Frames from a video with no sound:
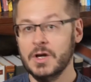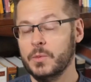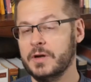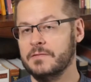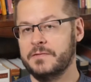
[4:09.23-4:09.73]

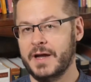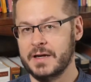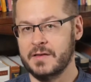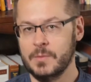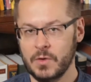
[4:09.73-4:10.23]
We don't find
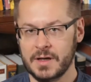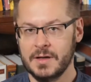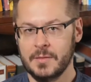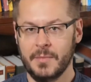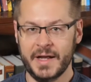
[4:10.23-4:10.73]
them with a
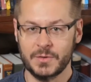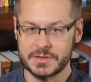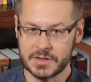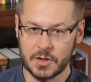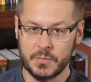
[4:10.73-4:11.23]

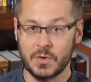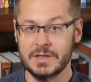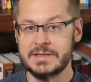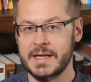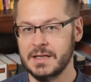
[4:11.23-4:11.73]
microscope or a
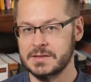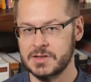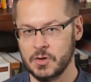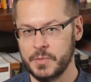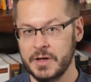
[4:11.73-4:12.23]

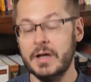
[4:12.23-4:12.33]
telescope.